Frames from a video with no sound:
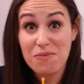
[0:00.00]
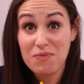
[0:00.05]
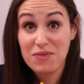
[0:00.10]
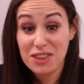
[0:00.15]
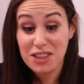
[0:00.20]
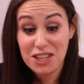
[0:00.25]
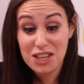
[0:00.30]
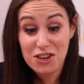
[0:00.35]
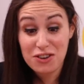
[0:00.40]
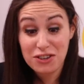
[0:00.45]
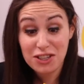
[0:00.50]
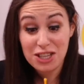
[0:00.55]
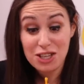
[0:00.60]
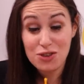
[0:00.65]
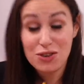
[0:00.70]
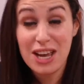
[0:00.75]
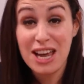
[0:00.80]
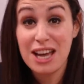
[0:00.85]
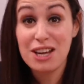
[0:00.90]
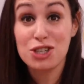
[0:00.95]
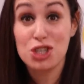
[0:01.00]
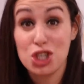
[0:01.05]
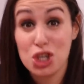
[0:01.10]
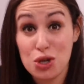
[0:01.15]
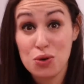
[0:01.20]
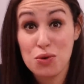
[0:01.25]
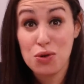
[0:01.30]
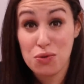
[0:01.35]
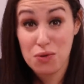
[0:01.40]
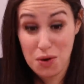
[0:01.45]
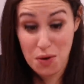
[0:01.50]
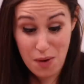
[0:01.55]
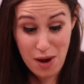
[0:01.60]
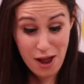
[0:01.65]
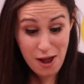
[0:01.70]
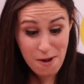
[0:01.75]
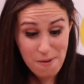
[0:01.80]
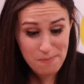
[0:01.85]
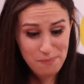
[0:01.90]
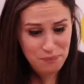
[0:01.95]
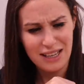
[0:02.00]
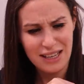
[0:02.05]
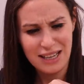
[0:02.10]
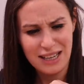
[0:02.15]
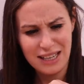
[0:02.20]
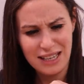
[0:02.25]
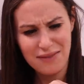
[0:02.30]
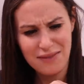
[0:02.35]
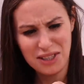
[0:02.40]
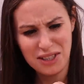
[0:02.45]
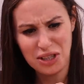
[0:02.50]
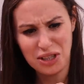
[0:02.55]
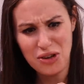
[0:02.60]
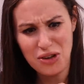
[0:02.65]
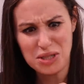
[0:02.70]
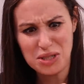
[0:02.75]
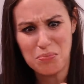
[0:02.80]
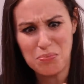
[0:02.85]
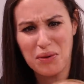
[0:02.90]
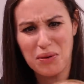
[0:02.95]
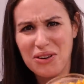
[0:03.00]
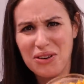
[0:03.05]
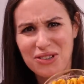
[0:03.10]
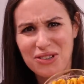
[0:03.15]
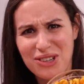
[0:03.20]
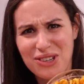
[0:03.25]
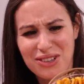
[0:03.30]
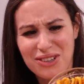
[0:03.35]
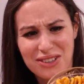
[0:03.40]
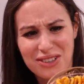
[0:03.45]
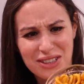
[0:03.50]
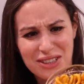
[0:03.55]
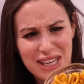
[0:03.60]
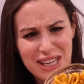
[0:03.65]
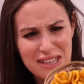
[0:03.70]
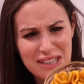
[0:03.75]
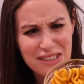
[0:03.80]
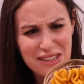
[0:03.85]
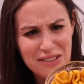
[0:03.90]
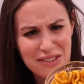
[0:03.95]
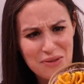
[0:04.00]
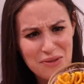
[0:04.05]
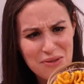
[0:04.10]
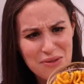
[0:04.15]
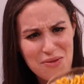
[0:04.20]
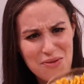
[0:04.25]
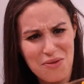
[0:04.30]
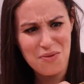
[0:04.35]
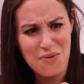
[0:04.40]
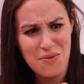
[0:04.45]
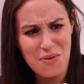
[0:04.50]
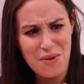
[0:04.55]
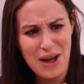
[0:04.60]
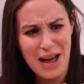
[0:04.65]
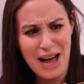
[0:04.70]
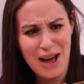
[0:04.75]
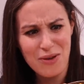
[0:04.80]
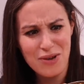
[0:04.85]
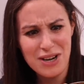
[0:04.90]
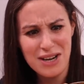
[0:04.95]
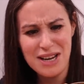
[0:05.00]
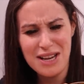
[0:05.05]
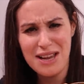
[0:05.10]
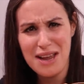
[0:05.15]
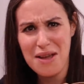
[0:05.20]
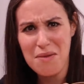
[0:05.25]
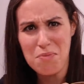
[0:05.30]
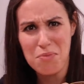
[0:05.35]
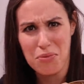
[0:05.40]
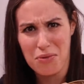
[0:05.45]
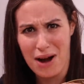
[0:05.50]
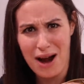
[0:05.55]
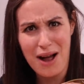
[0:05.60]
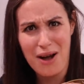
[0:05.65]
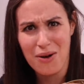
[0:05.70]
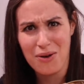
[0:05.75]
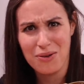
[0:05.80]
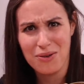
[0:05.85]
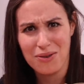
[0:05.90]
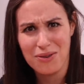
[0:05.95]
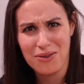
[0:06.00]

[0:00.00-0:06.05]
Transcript: Literally, you can't chew through it. And it even looks burnt. Like, how did it get brown?